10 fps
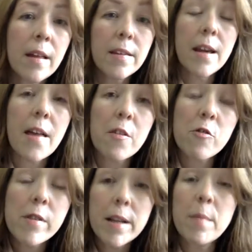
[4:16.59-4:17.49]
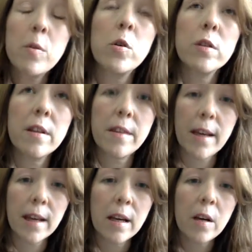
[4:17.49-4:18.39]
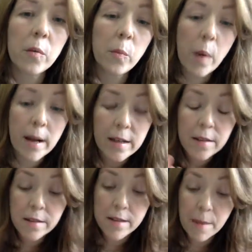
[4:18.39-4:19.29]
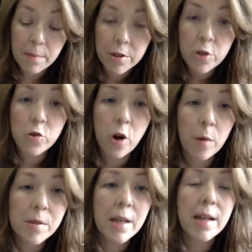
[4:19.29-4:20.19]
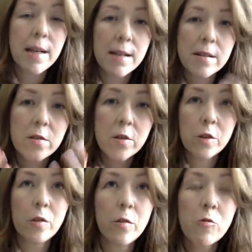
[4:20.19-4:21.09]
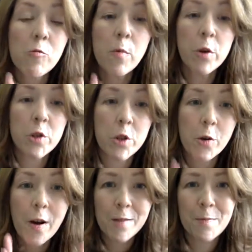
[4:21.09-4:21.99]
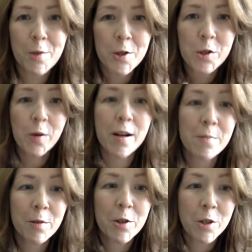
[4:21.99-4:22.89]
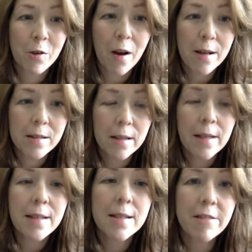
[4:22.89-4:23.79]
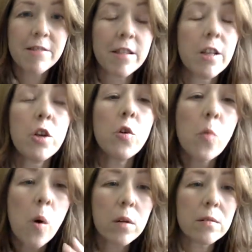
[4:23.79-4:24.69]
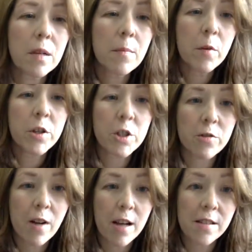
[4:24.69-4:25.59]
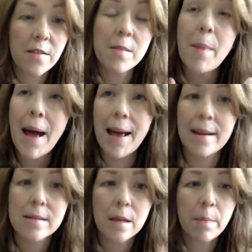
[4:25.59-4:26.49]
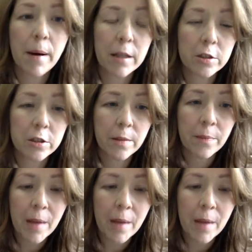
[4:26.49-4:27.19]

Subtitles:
The other really important thing when the temperature drops is to moisturise, moisturise, moisturise. Seriously, you want a moisturiser that packs a punch.